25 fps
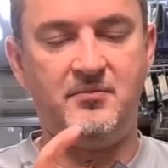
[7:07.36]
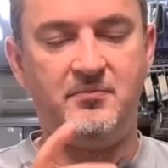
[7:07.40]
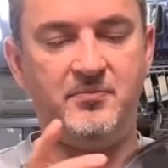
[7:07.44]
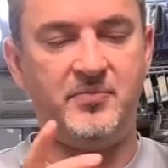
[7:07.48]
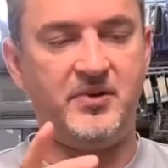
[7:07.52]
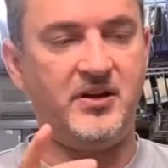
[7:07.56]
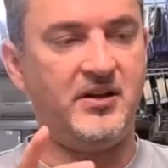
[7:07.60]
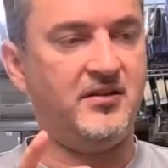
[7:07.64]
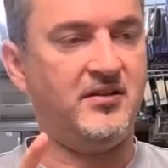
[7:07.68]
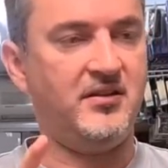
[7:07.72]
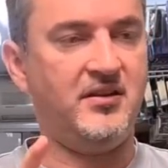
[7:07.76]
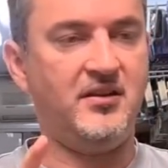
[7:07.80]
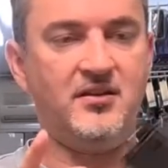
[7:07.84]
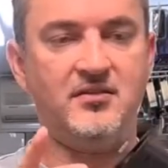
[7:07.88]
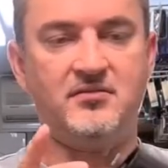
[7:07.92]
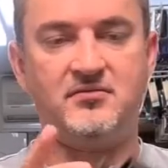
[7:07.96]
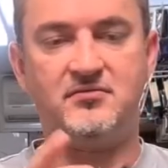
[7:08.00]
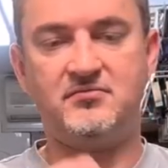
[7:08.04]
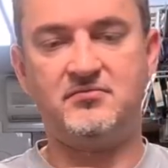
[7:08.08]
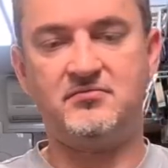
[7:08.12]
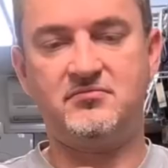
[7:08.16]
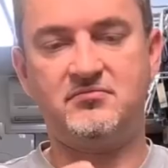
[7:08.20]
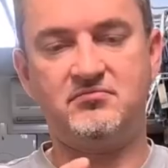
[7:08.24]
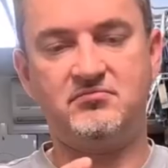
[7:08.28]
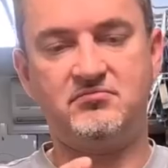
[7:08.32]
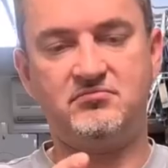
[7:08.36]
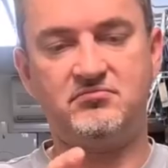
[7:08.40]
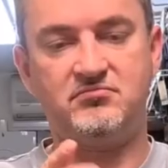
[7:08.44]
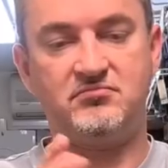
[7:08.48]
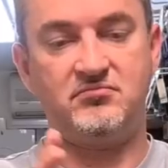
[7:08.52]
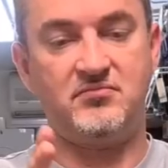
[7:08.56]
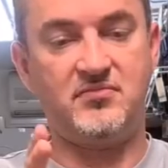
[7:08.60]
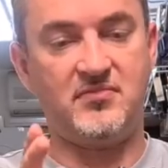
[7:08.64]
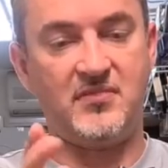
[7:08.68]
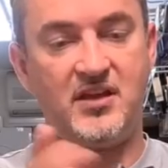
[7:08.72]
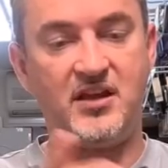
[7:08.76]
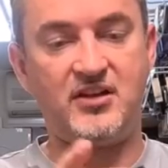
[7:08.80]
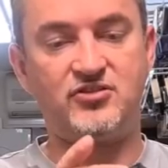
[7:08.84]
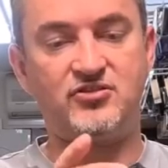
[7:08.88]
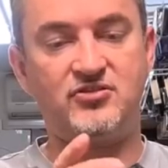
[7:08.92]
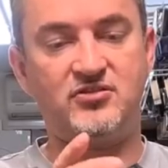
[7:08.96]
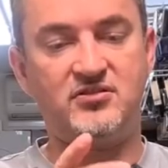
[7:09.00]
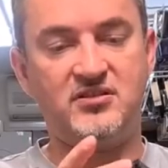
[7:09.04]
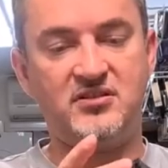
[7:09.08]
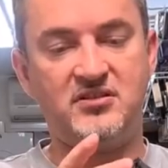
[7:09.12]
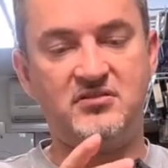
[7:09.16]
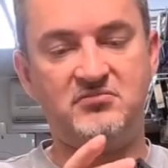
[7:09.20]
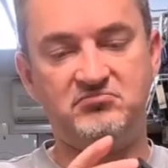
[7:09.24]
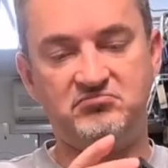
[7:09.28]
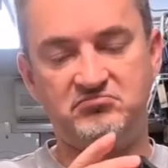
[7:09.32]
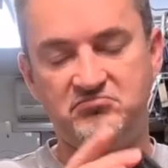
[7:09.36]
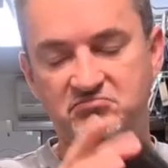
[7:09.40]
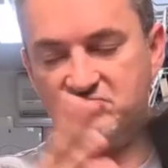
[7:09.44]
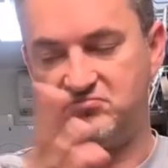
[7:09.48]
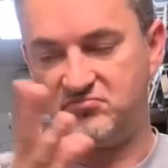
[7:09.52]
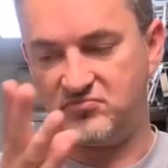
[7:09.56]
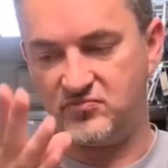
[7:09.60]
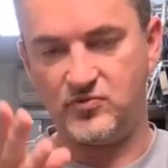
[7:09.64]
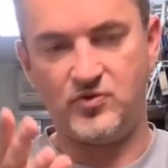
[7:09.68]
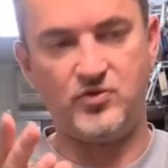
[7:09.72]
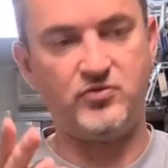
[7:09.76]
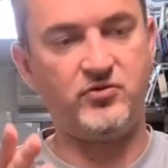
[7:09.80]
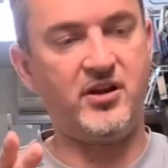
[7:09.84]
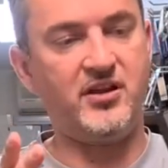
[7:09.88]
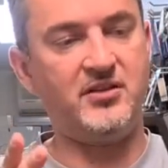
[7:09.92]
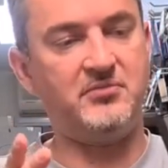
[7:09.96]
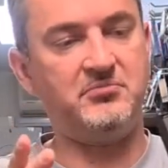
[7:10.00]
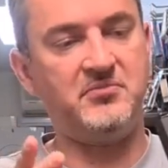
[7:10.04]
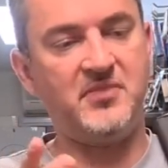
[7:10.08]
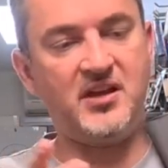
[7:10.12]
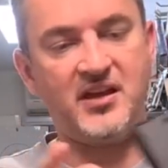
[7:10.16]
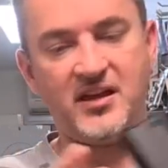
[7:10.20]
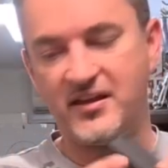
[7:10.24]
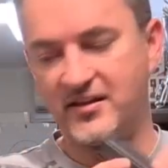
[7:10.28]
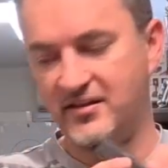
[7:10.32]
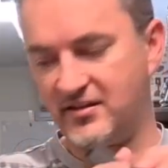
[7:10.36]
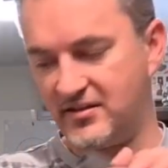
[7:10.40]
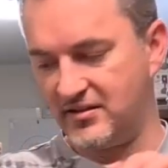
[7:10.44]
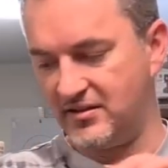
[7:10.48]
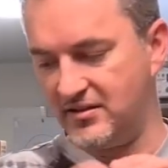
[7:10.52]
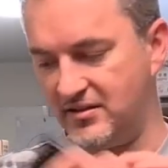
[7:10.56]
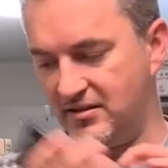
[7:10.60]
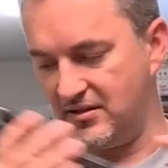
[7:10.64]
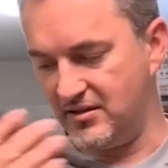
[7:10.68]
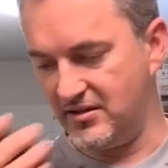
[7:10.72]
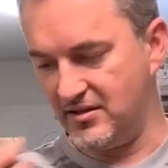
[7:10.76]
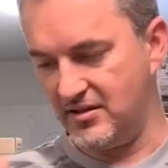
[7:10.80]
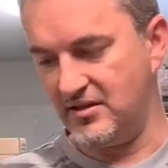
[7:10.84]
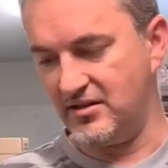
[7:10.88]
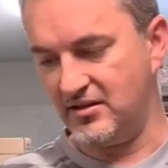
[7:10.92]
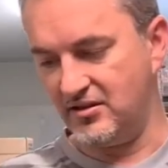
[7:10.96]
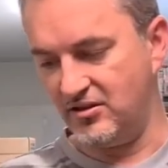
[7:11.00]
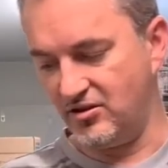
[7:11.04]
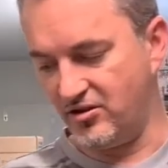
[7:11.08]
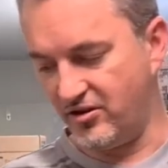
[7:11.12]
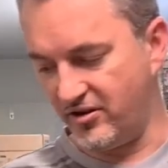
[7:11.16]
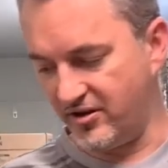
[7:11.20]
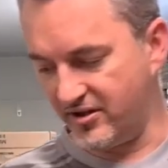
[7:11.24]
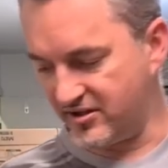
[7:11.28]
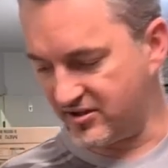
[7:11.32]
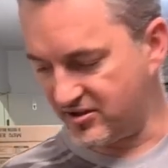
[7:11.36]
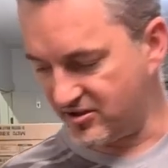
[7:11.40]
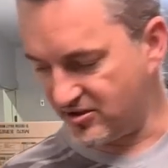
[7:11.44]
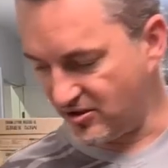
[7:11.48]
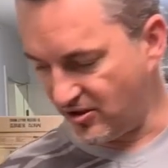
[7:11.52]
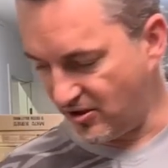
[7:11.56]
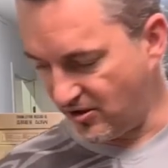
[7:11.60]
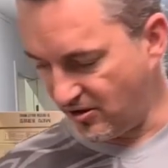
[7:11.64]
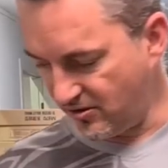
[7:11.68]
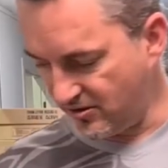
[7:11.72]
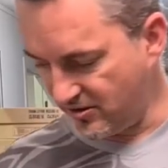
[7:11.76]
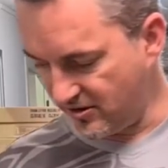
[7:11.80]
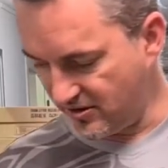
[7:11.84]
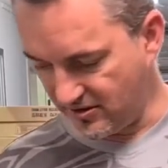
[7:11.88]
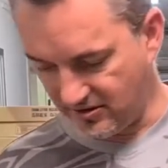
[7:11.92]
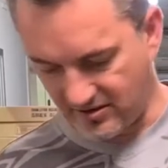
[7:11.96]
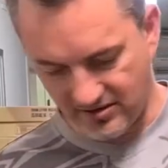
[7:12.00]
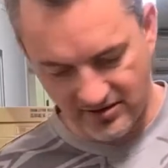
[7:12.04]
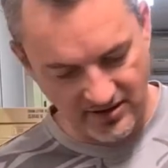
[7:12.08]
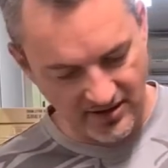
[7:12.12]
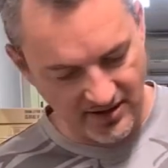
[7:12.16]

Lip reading: But yeah, actually great mag, nice solid.